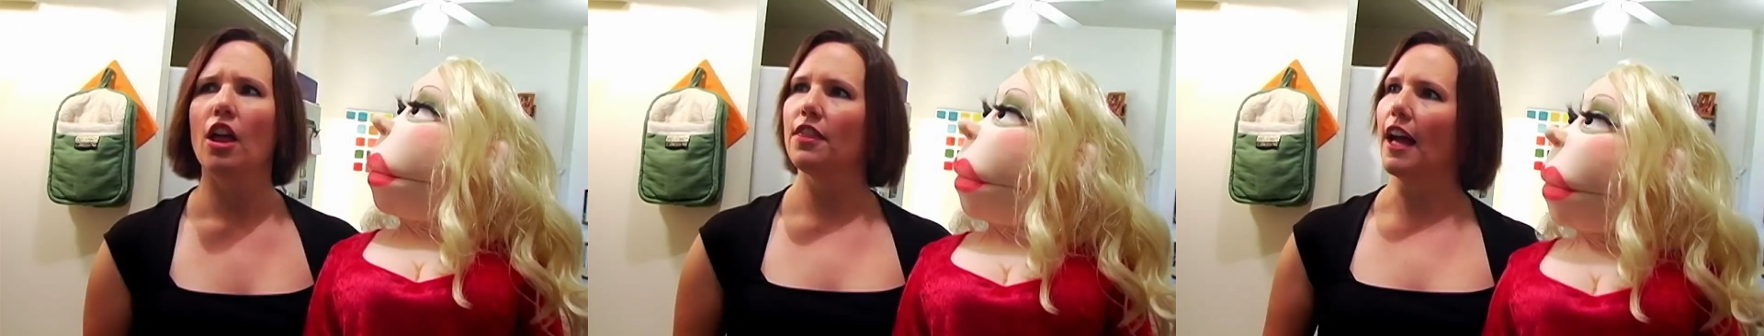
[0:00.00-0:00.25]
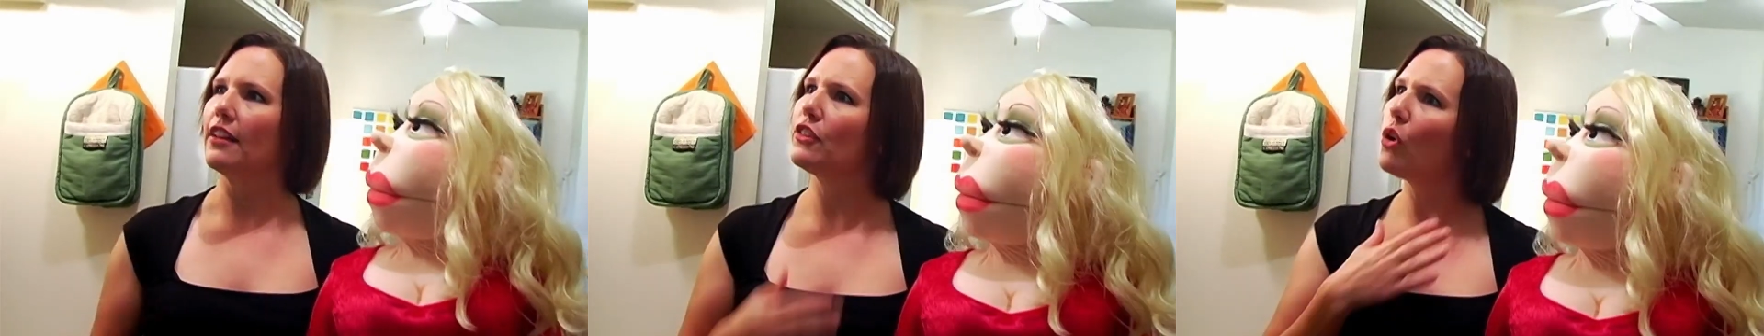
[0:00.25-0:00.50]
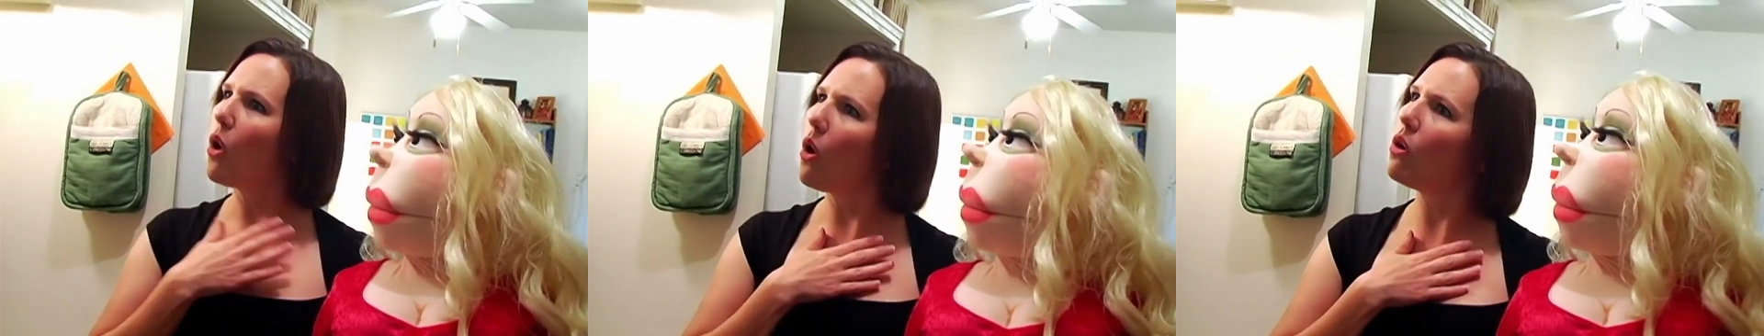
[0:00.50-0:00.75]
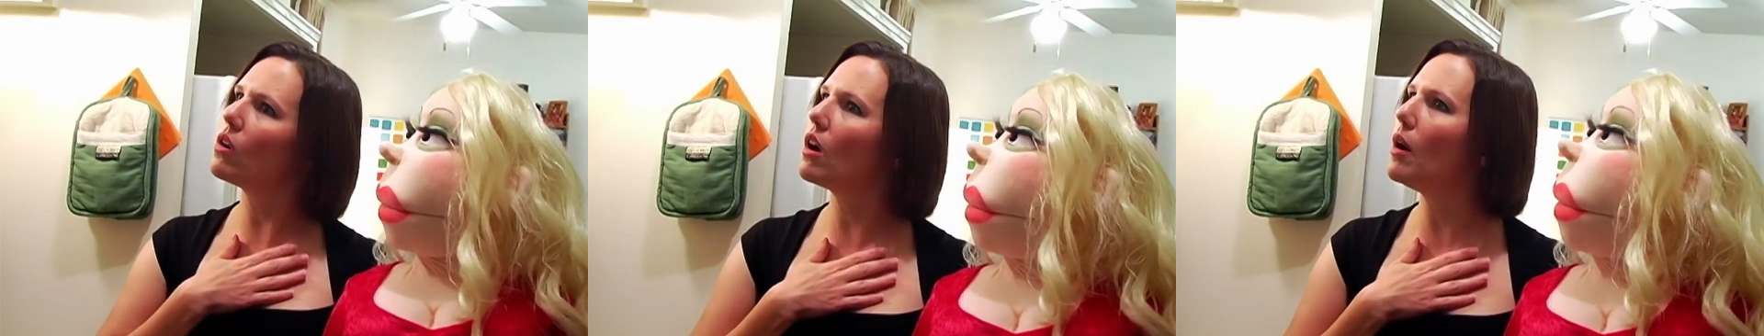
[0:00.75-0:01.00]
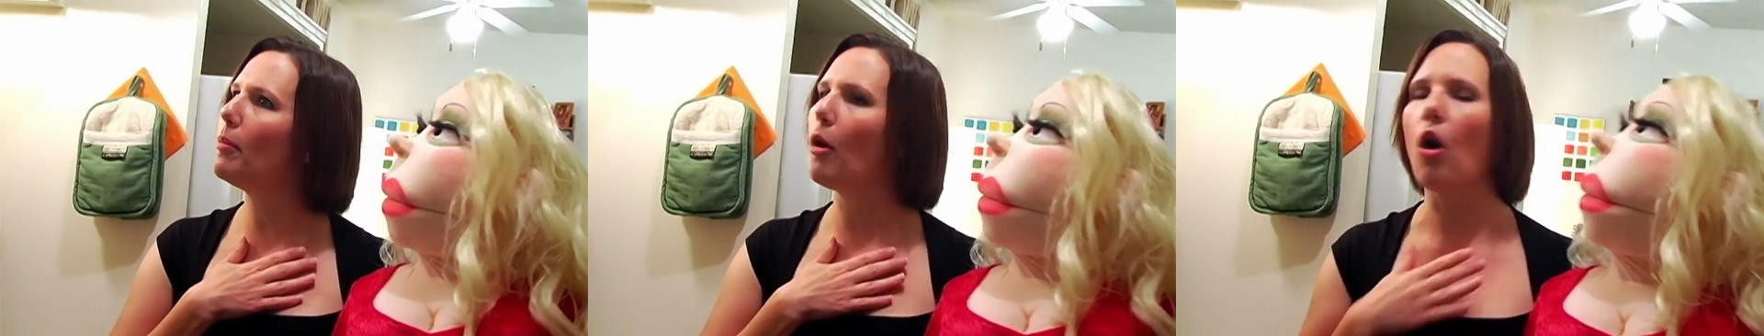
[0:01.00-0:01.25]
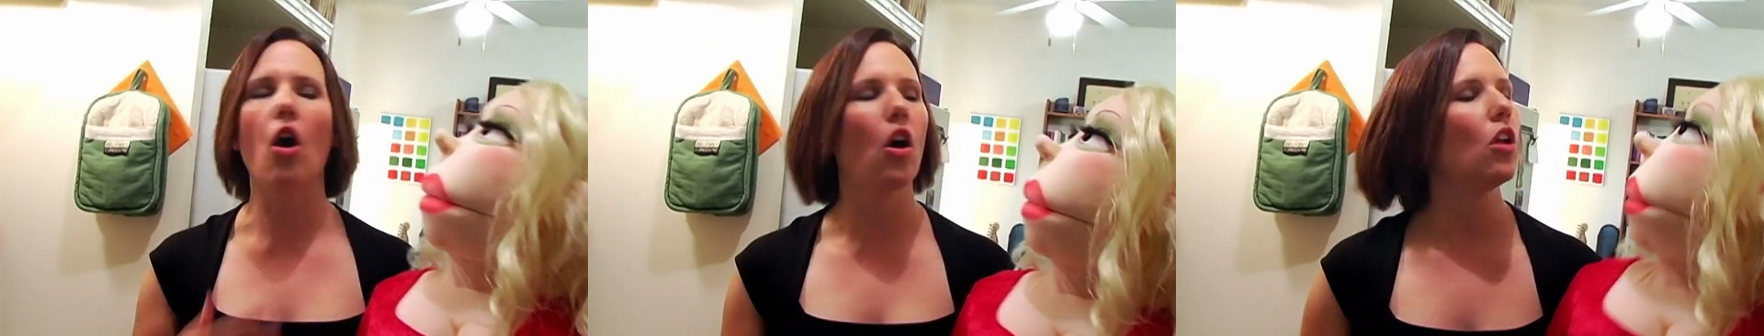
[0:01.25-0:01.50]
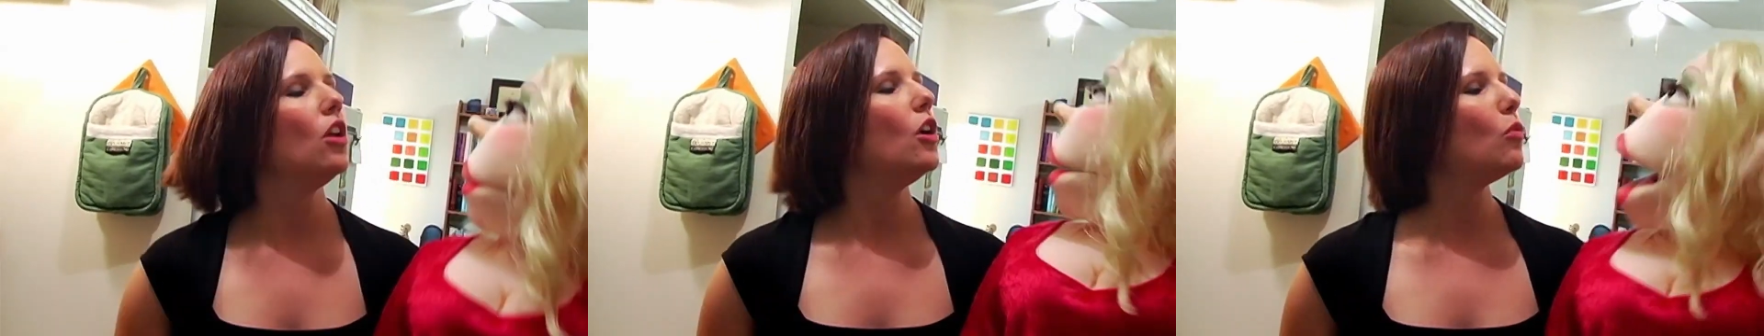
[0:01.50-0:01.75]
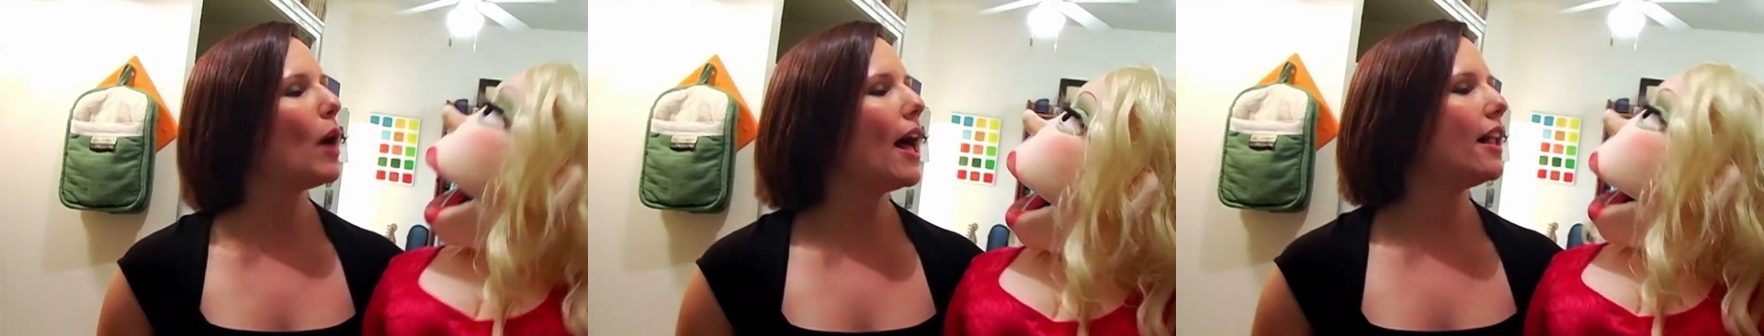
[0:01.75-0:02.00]
That's horrible.
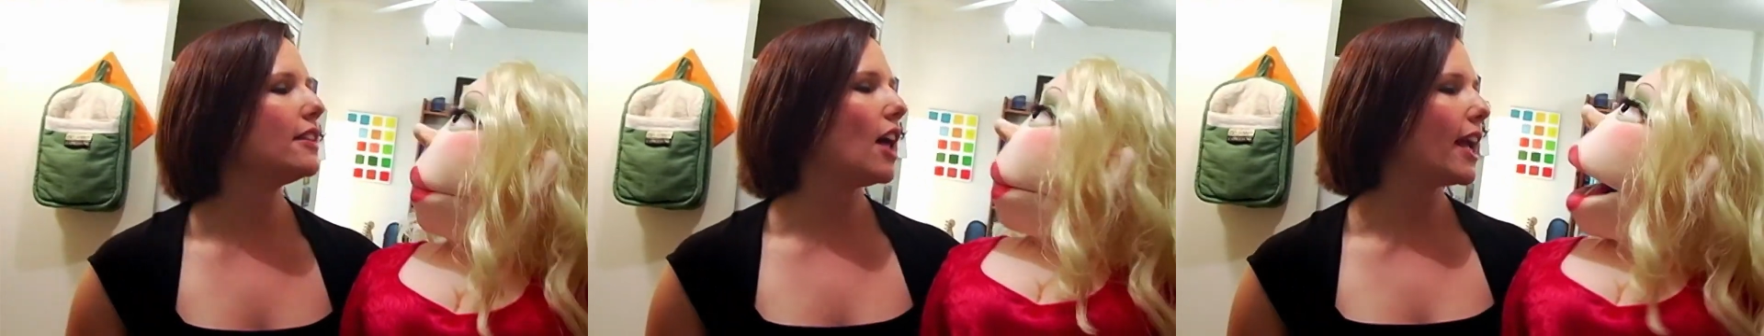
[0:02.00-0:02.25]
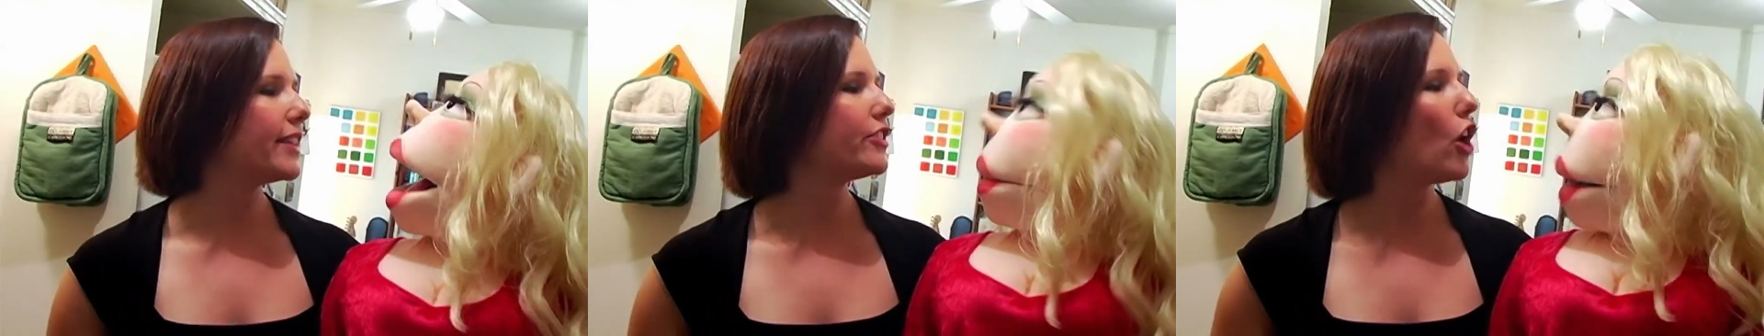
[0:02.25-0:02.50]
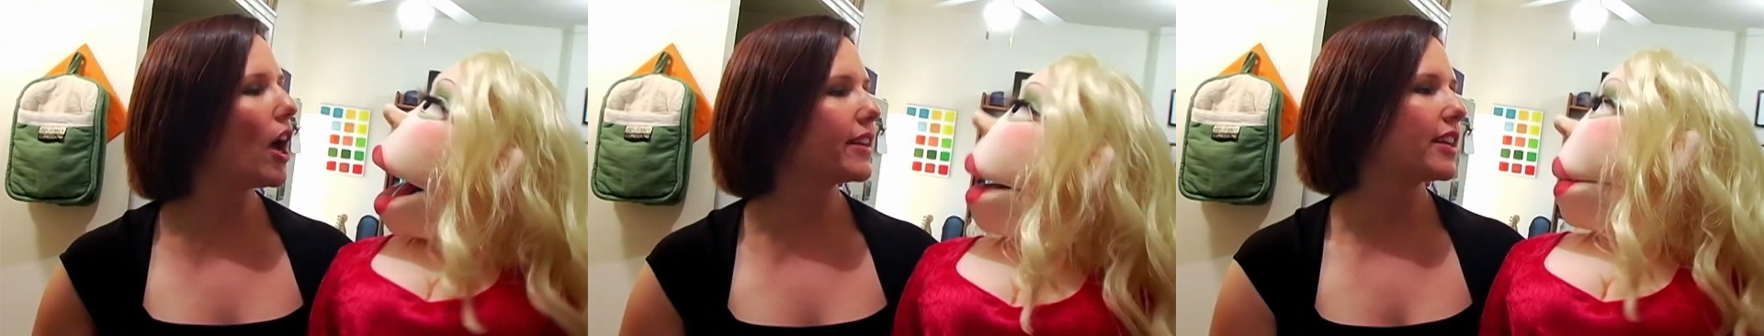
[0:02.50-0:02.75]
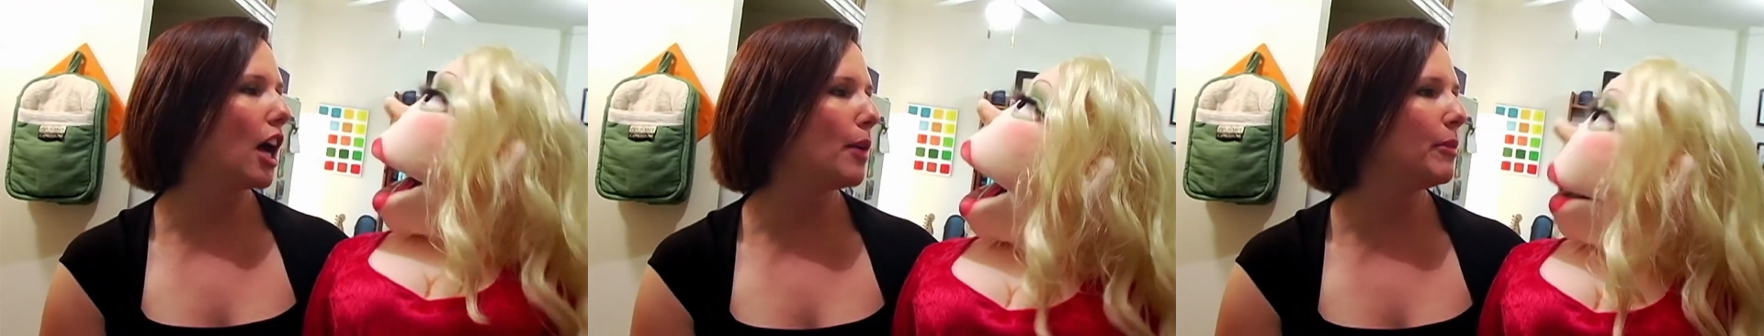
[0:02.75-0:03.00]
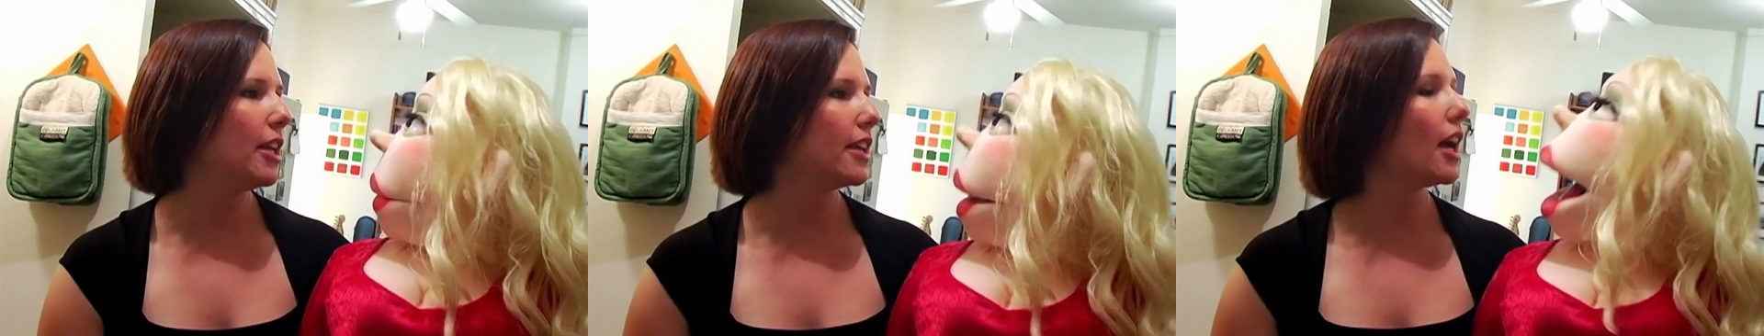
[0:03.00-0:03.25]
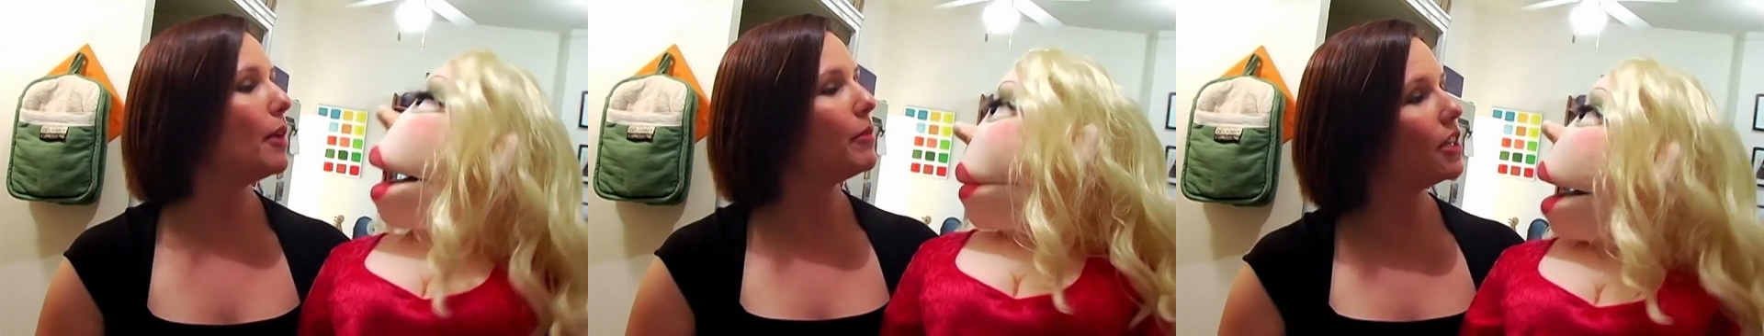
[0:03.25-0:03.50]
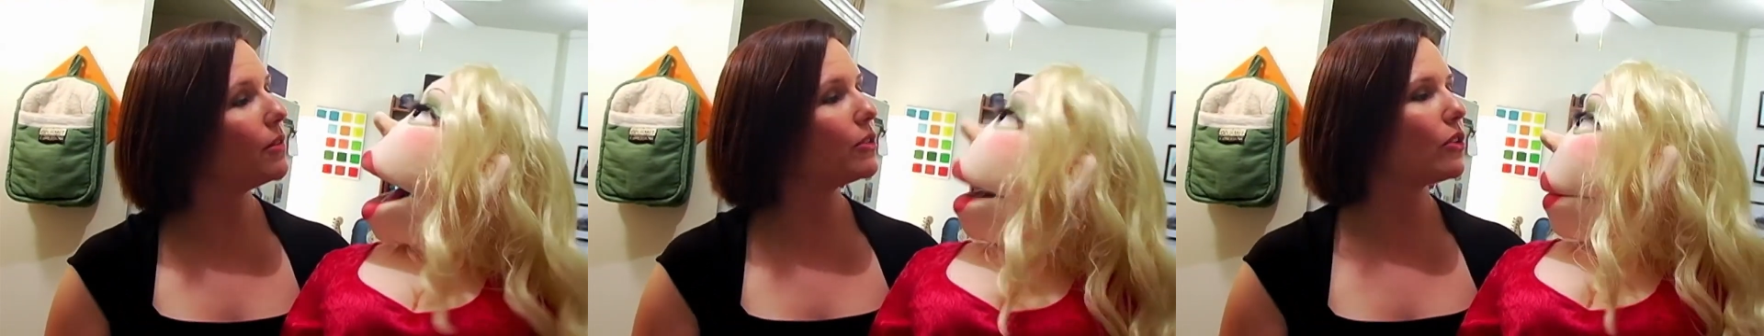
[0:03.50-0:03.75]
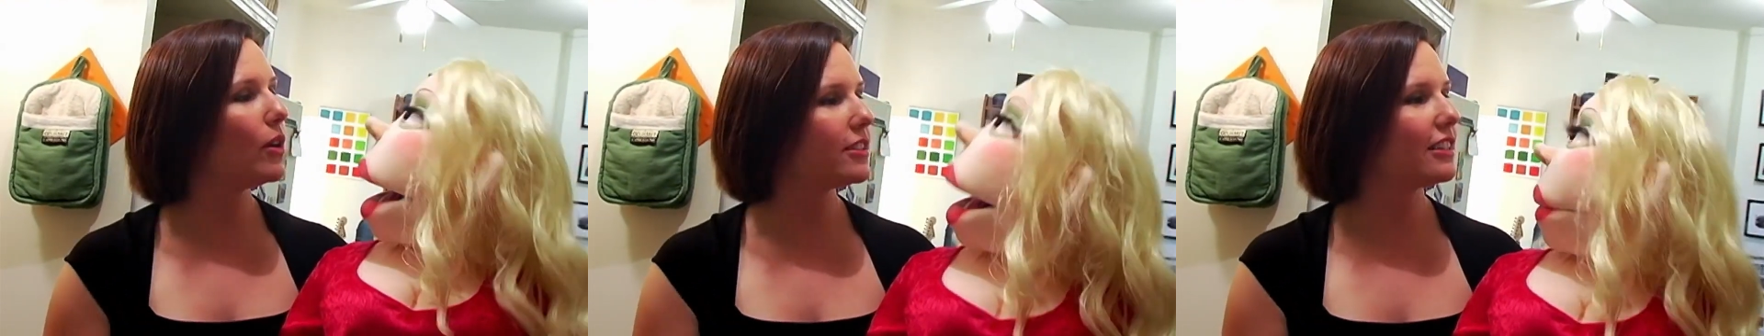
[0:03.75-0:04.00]
Well, I saw it coming. I mean, he
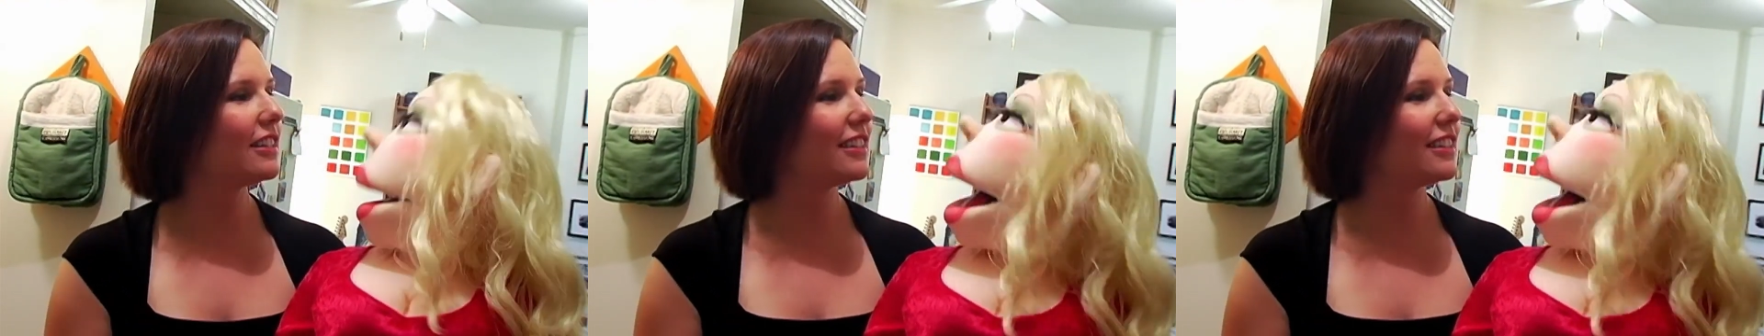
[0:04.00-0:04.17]
was always a